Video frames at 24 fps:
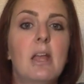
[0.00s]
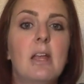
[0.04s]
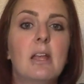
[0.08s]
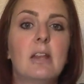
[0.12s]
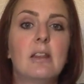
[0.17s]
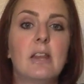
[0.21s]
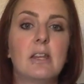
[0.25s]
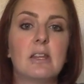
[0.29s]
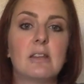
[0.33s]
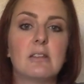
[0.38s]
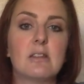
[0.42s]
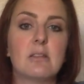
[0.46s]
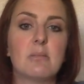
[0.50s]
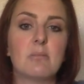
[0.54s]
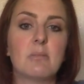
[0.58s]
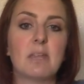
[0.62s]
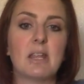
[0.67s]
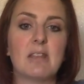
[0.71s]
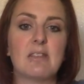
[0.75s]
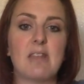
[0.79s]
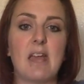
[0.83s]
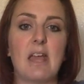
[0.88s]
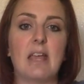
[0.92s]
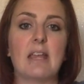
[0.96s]
letting them
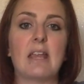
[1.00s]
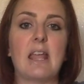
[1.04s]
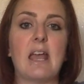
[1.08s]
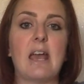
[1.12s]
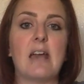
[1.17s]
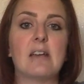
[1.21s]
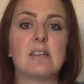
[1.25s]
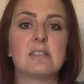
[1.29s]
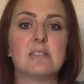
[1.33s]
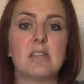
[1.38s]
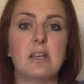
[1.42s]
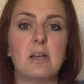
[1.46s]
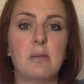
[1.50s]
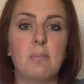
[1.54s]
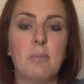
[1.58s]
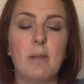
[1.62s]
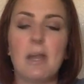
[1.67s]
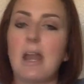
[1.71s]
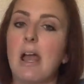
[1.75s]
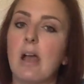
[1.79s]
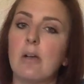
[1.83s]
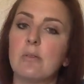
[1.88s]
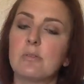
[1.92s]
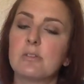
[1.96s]
get that gas up and
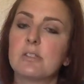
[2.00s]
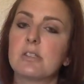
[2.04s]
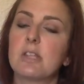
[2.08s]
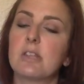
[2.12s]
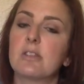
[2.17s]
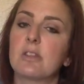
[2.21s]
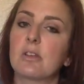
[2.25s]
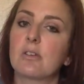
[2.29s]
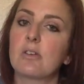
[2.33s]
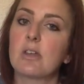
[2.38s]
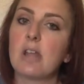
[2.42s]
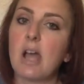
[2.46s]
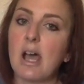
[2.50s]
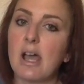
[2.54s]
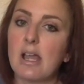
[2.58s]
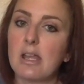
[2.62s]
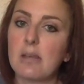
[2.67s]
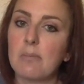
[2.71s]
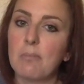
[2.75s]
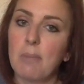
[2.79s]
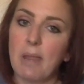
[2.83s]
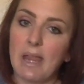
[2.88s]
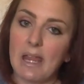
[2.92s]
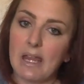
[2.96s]
out so that they're not
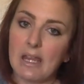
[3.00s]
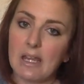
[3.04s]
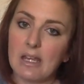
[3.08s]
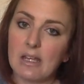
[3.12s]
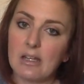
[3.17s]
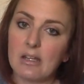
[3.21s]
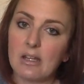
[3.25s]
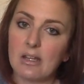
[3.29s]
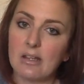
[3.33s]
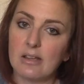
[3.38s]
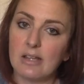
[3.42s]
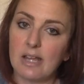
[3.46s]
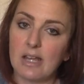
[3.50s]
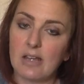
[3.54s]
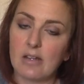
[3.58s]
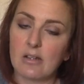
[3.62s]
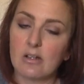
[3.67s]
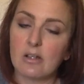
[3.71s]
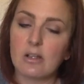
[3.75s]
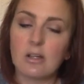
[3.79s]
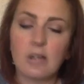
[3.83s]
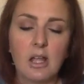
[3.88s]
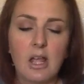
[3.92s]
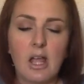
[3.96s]
in pain
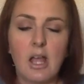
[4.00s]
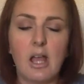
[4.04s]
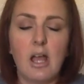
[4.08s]
later,